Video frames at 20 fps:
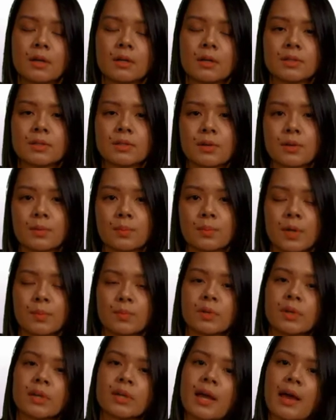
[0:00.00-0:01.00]
So
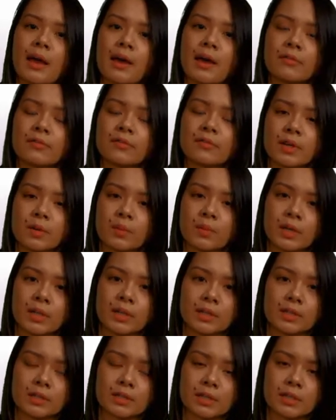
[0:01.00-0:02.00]
people can have their
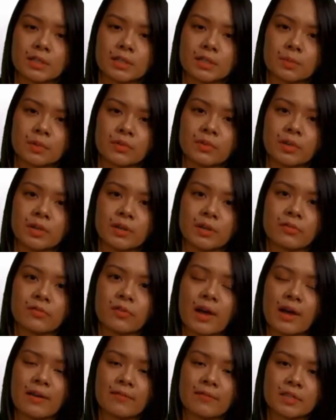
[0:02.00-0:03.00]
weekly injection within a
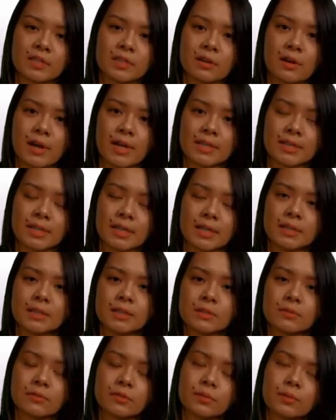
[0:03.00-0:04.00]
5 to 9 day
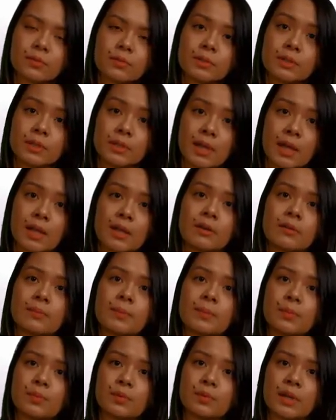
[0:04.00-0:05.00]
interval, and
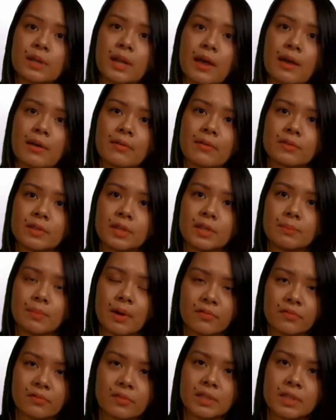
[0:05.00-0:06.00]
people can have the
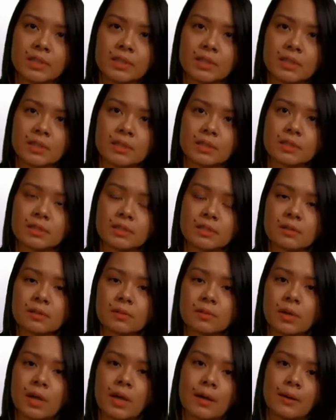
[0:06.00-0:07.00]
monthly
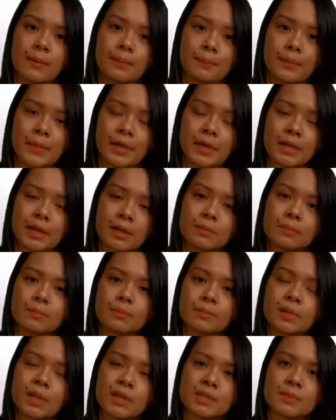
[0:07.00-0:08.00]
injection, again,
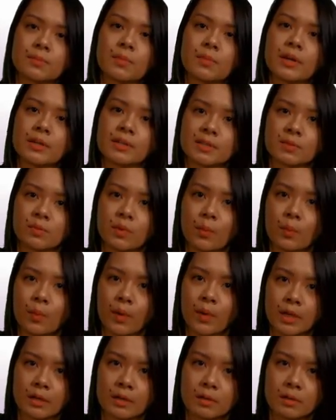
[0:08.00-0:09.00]
plus minus 1
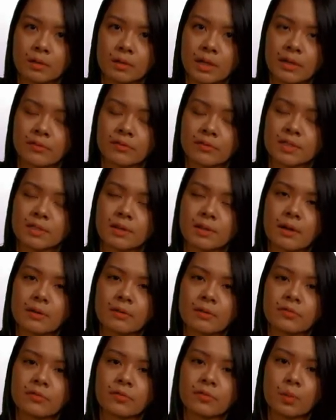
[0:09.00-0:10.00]
week, either side
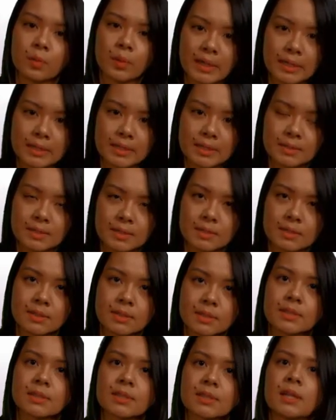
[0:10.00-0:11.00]
of 4 weeks
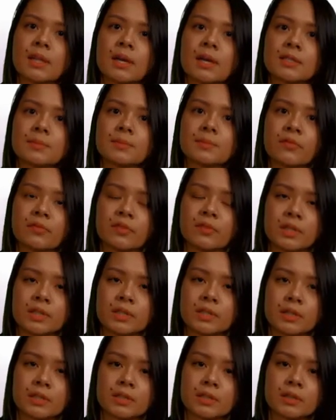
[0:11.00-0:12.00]
since their last monthly
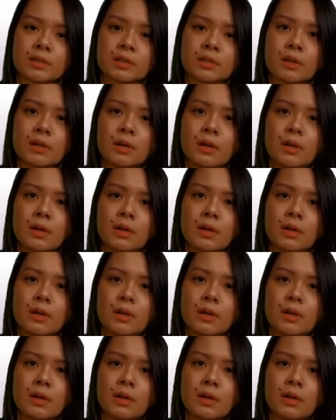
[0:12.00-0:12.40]
injection.